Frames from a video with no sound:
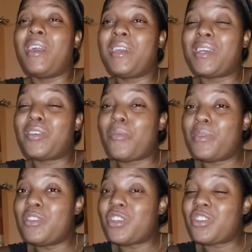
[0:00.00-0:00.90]
get a couple
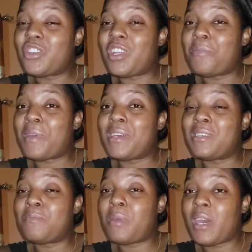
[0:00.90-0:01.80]
injection in my
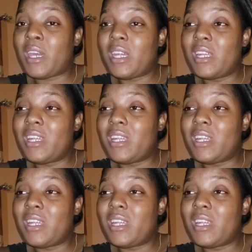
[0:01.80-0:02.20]
spine.